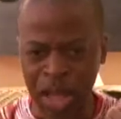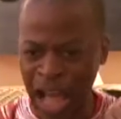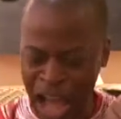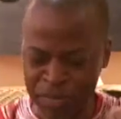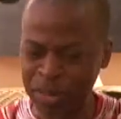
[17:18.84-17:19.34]

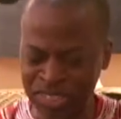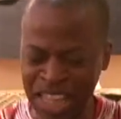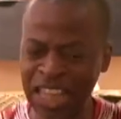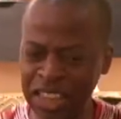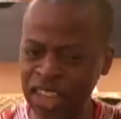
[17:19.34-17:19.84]
I've been
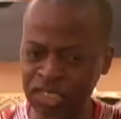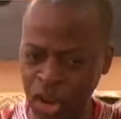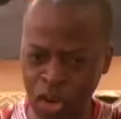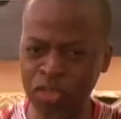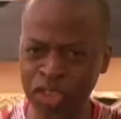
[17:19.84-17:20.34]
saying this
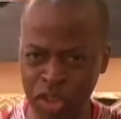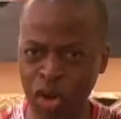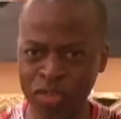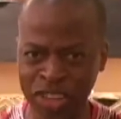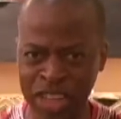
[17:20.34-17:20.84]
over and
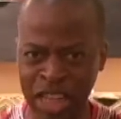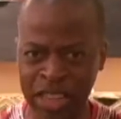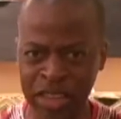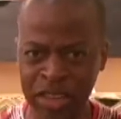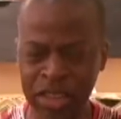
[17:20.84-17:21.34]
over
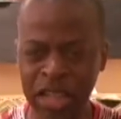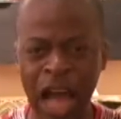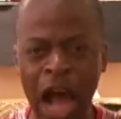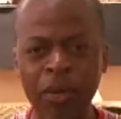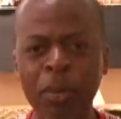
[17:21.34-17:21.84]
again,
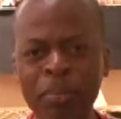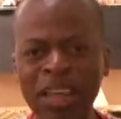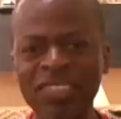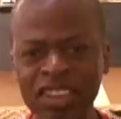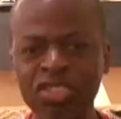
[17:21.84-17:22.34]
our
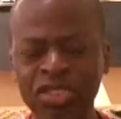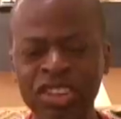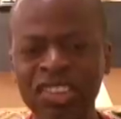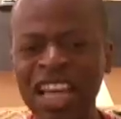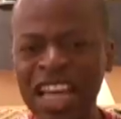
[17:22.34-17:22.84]
best
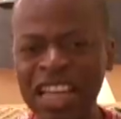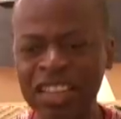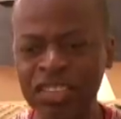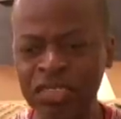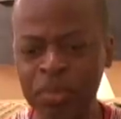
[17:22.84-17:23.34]
interest
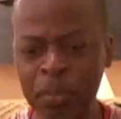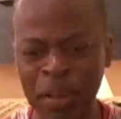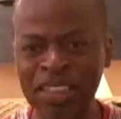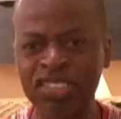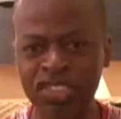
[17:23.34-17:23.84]
is
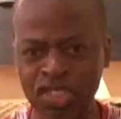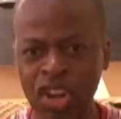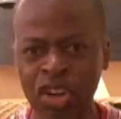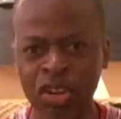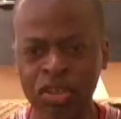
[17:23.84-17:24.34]
best
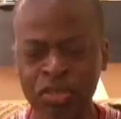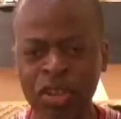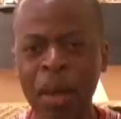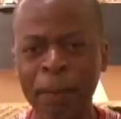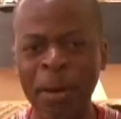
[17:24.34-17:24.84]
served
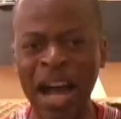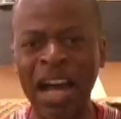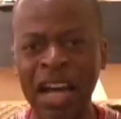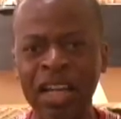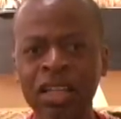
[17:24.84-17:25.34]

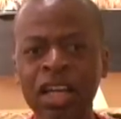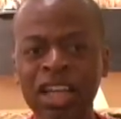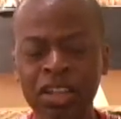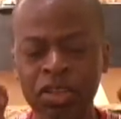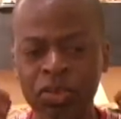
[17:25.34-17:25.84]
by
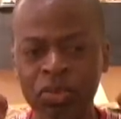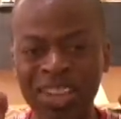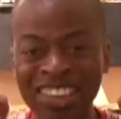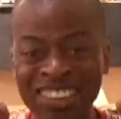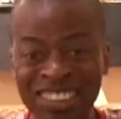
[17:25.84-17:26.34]

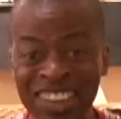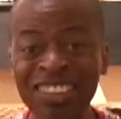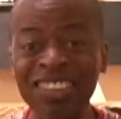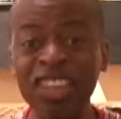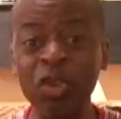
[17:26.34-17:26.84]

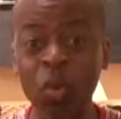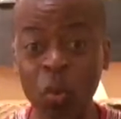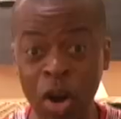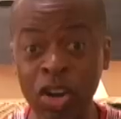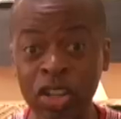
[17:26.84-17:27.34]
consistent
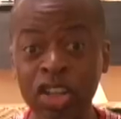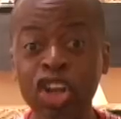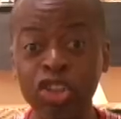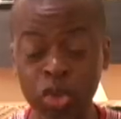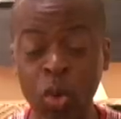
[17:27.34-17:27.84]
work
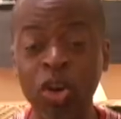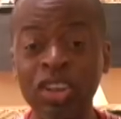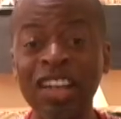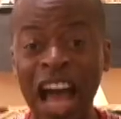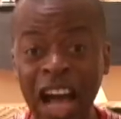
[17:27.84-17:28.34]

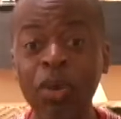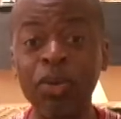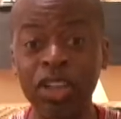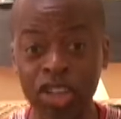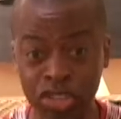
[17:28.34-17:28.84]
towards
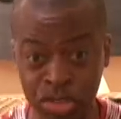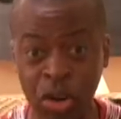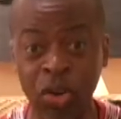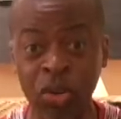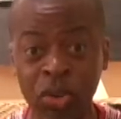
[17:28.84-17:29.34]
our
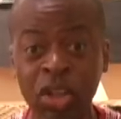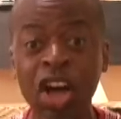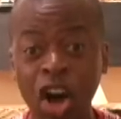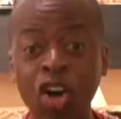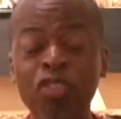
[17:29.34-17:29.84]
control
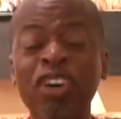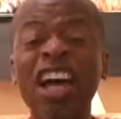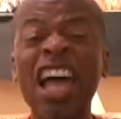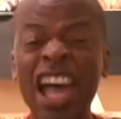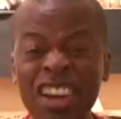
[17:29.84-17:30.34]

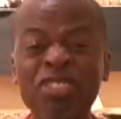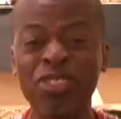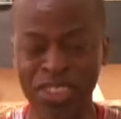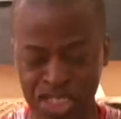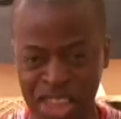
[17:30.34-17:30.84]
over
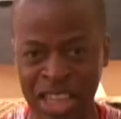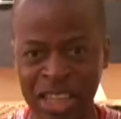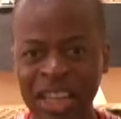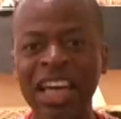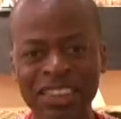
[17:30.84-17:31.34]

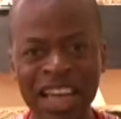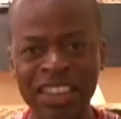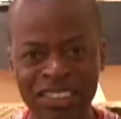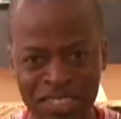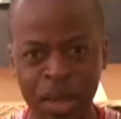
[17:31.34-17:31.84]
everything that
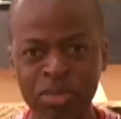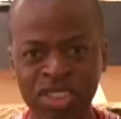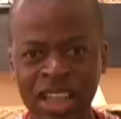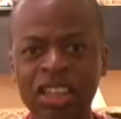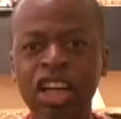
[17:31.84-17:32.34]
is
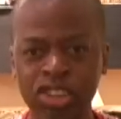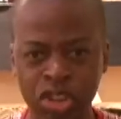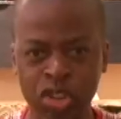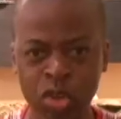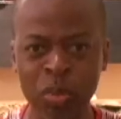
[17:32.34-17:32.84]
subject to
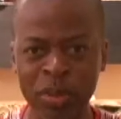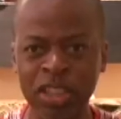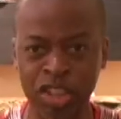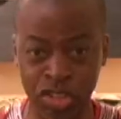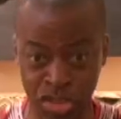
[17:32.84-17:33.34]

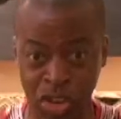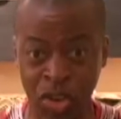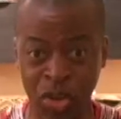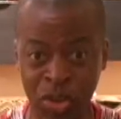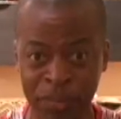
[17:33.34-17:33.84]
human
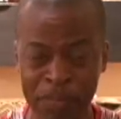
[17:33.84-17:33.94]
control,